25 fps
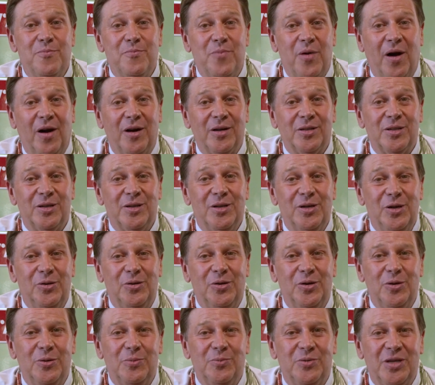Parson
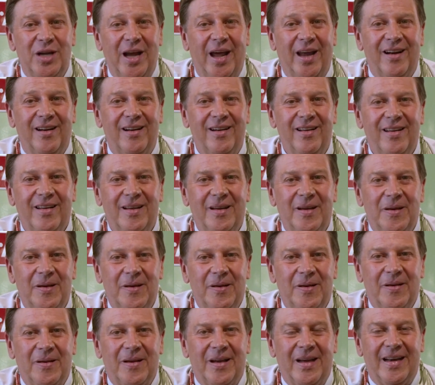YouTube channel,
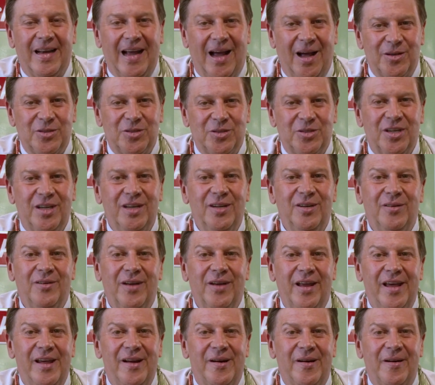and I'll see you
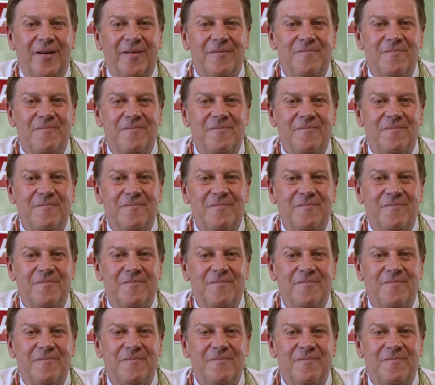later.